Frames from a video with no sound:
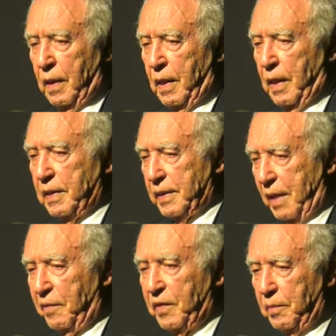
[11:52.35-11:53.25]
And
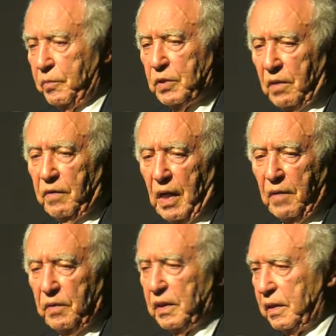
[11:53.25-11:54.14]
some of them
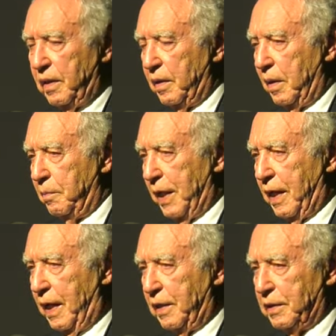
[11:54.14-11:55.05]
survived, uh, about
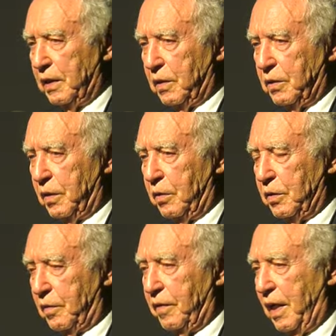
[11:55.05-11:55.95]
a hundred or so
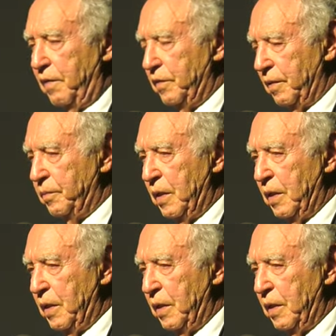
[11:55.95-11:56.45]
survived.